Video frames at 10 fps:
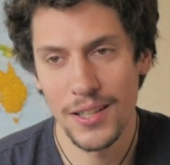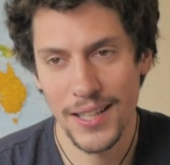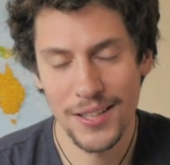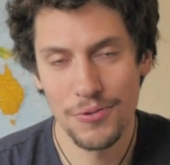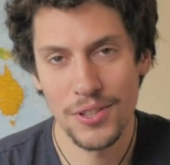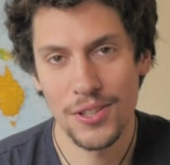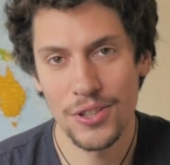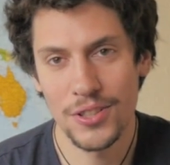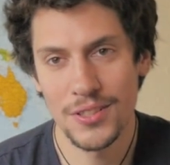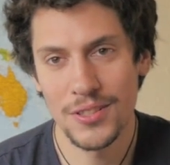get to the
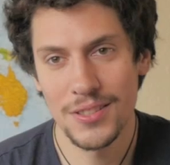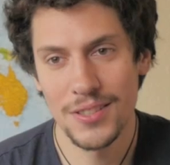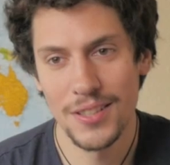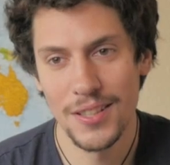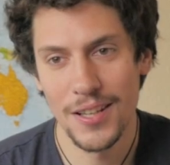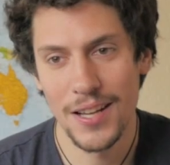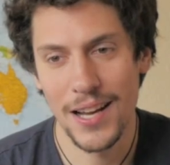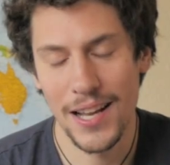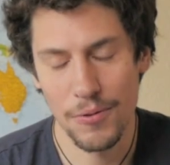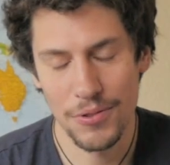curtains,
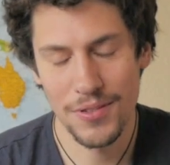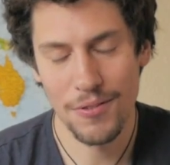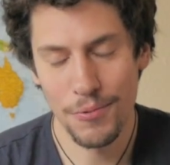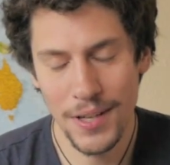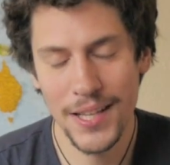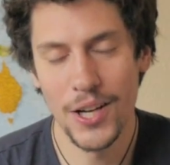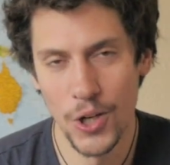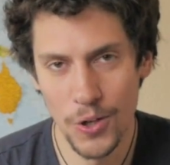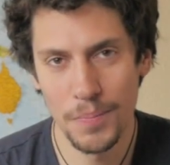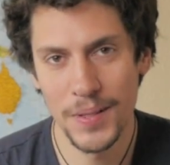and I was really
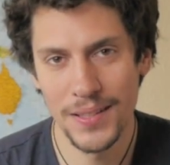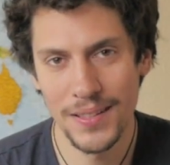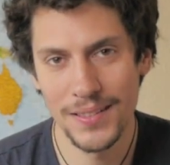hoping